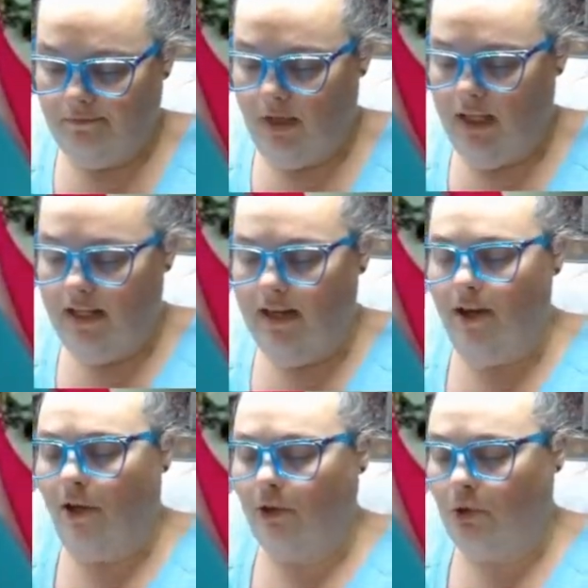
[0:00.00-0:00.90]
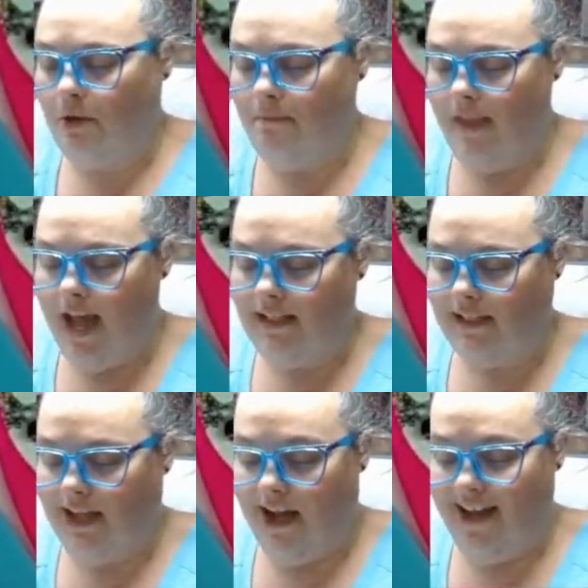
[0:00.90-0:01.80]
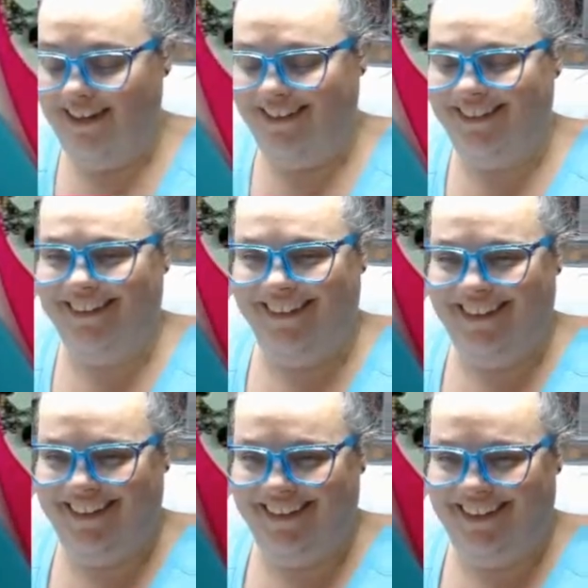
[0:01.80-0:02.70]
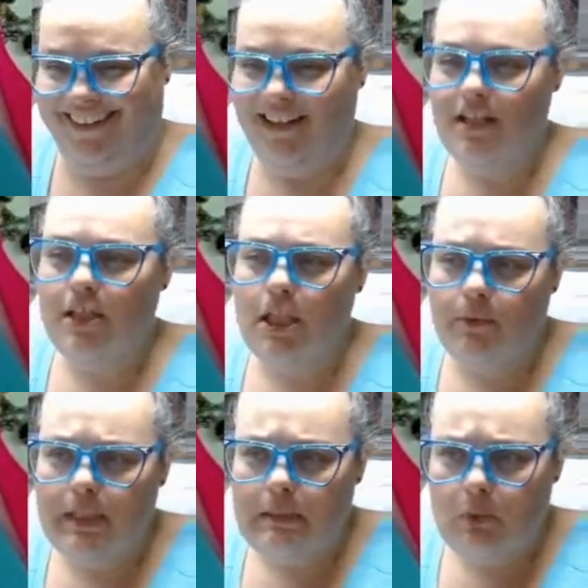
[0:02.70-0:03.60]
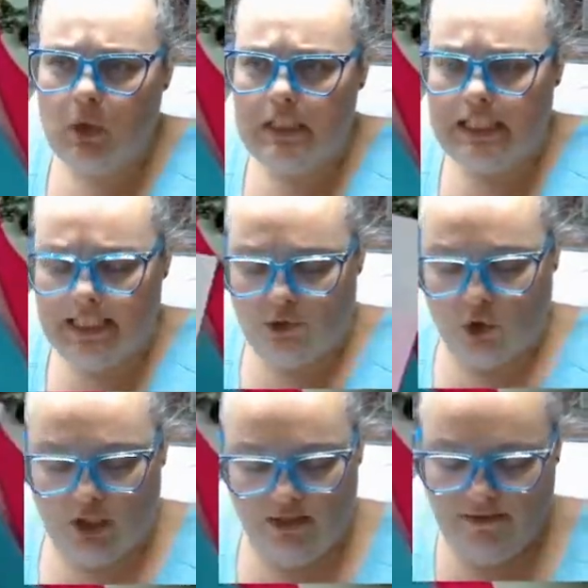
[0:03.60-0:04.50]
And then I'll trim that side so he's more centered.